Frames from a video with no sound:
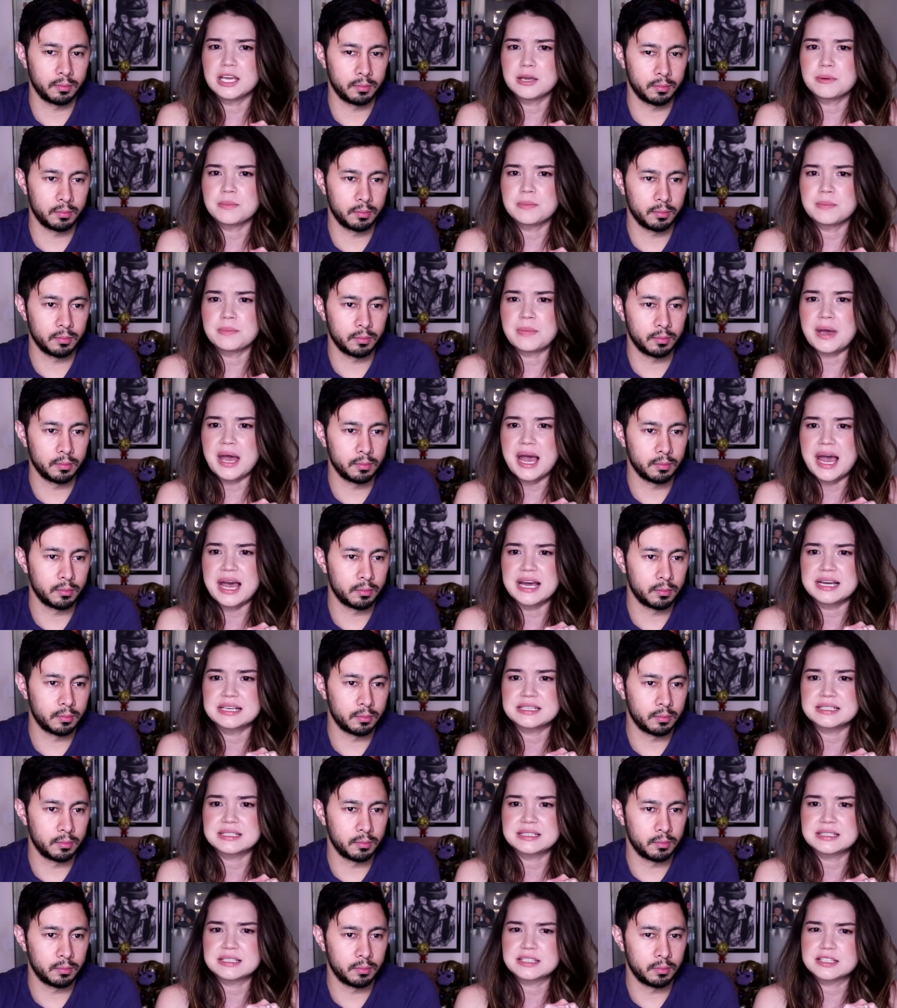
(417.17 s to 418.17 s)
Speaker 1: him
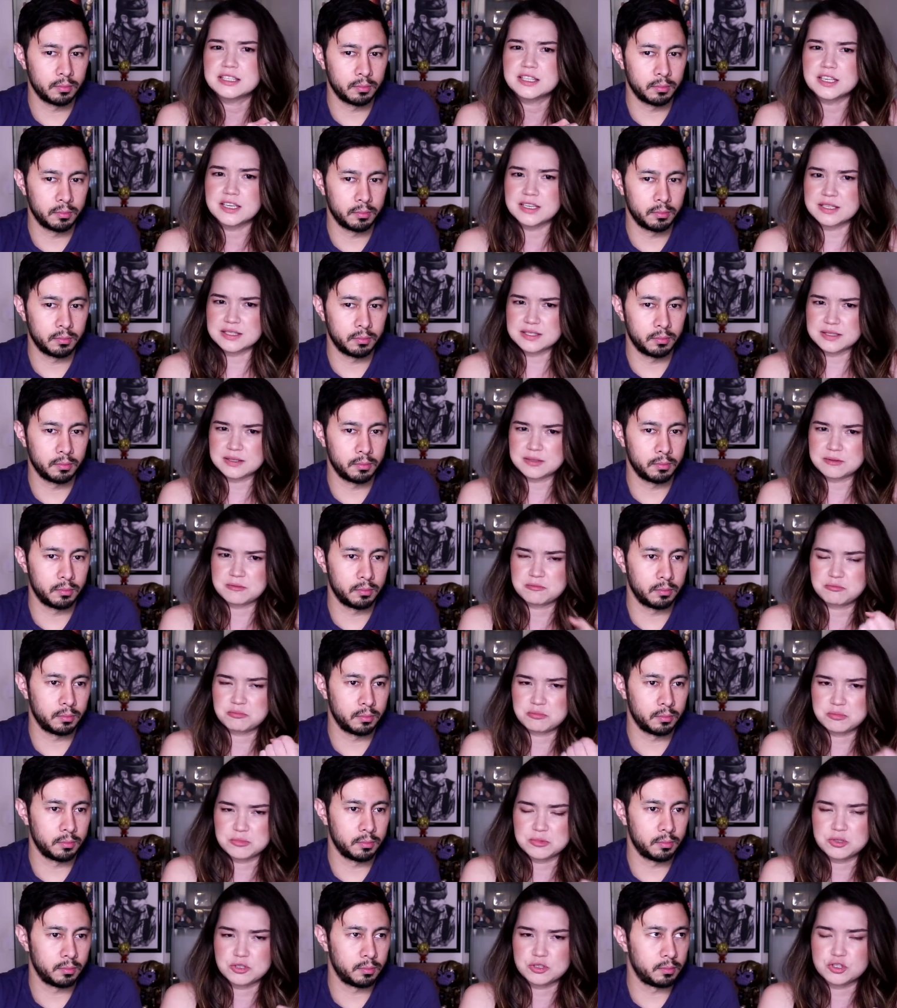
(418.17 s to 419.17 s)
as this
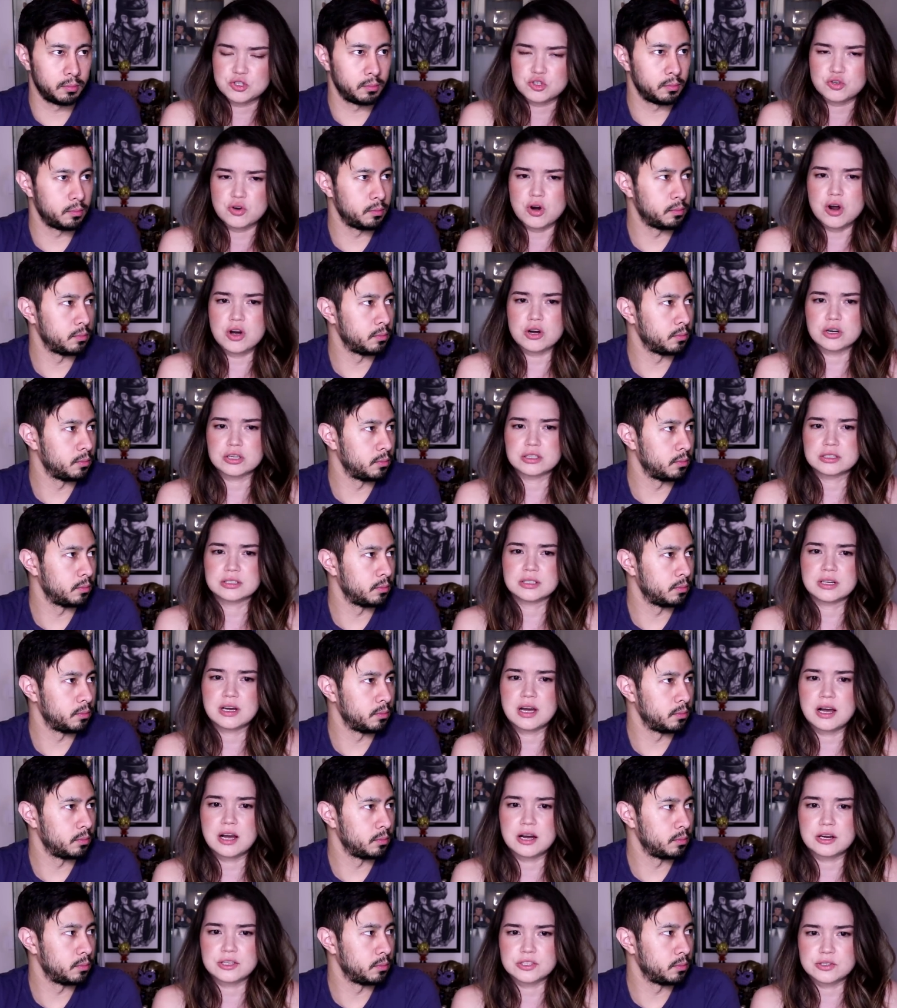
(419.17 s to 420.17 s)
strong,
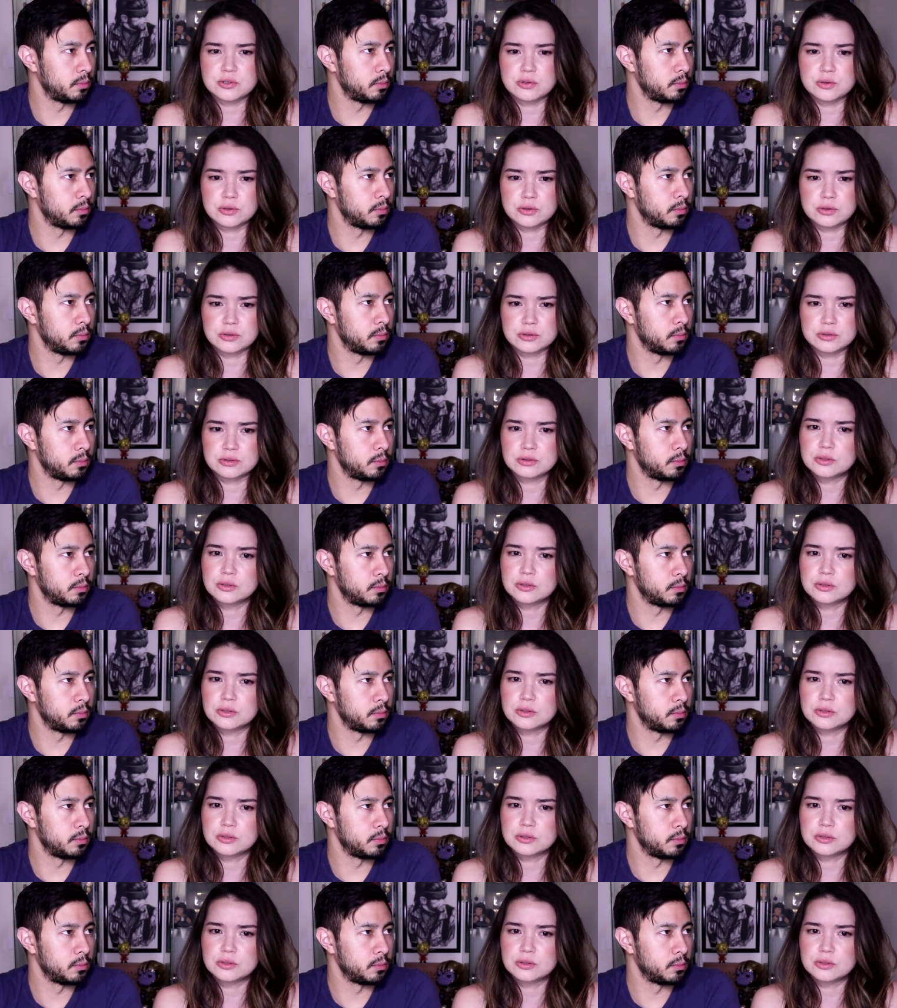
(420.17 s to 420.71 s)
hardcore